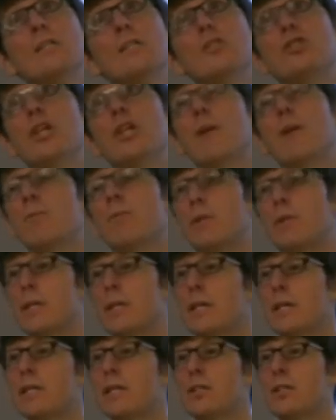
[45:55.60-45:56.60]

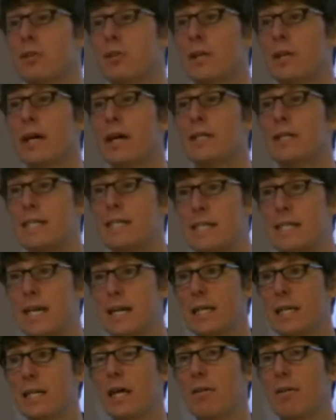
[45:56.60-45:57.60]
Generally, certainly at the
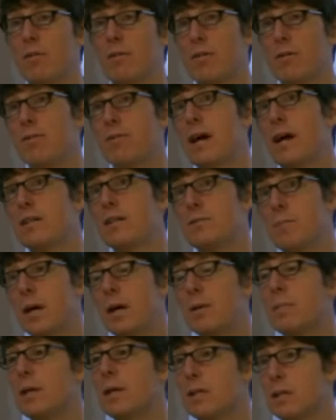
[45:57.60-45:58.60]
state level, the feds
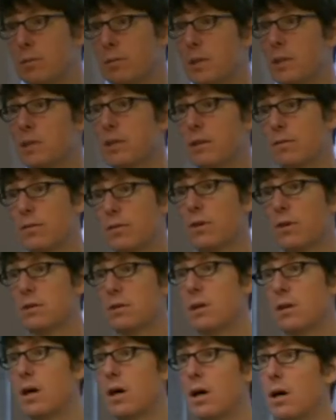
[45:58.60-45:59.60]
might be a little bit different.
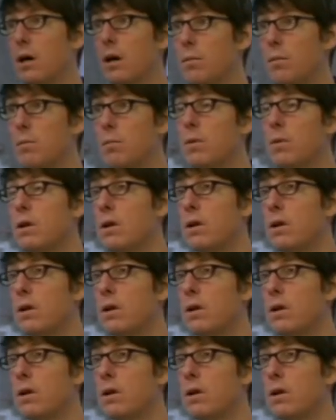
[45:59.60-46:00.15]
Um,